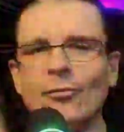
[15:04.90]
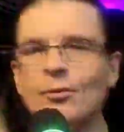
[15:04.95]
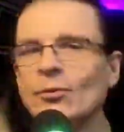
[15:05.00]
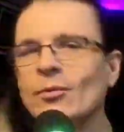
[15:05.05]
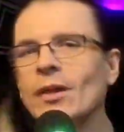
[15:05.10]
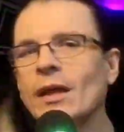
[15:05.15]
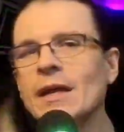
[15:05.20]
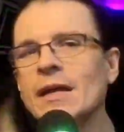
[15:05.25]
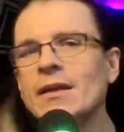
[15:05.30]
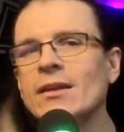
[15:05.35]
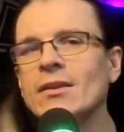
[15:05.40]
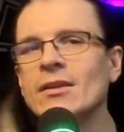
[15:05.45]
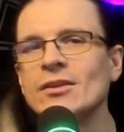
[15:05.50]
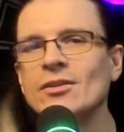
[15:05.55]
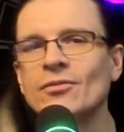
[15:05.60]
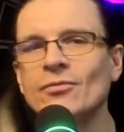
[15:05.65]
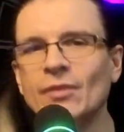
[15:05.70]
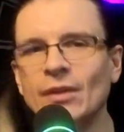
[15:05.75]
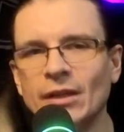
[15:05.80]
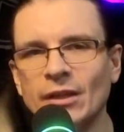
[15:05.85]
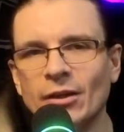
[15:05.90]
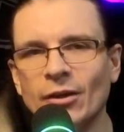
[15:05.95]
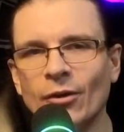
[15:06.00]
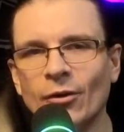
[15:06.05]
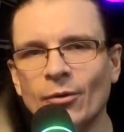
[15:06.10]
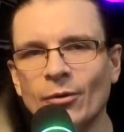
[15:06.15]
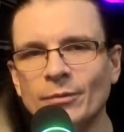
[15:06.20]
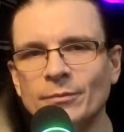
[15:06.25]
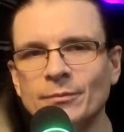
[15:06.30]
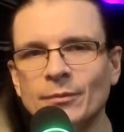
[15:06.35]
liked this
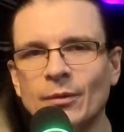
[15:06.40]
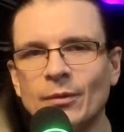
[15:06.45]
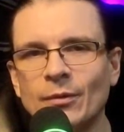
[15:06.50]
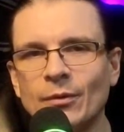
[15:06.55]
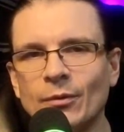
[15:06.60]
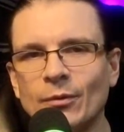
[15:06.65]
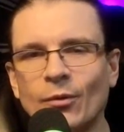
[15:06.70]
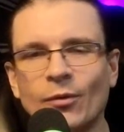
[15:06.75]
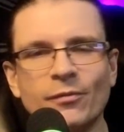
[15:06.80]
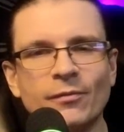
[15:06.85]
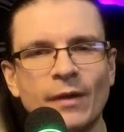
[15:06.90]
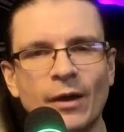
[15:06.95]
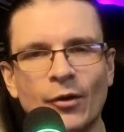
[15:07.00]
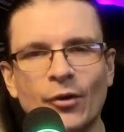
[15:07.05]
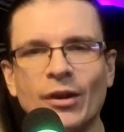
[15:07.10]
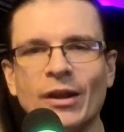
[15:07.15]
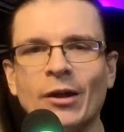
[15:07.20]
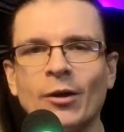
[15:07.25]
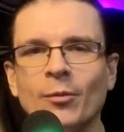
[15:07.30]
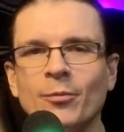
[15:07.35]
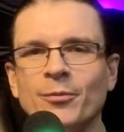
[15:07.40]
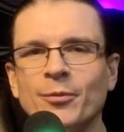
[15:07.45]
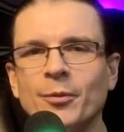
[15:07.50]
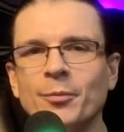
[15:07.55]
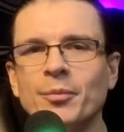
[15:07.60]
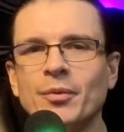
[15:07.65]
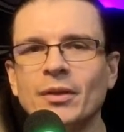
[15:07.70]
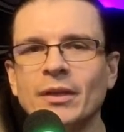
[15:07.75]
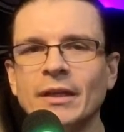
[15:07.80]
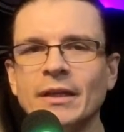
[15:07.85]
video or found it helpful,
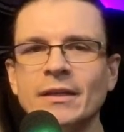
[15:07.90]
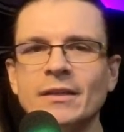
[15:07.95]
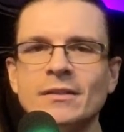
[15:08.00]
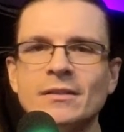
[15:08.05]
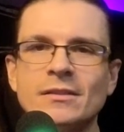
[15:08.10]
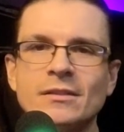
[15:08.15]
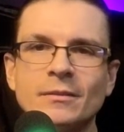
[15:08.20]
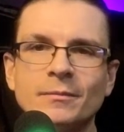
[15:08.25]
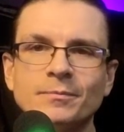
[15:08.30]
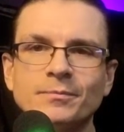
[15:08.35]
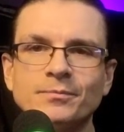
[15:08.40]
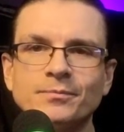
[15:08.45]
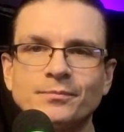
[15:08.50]
please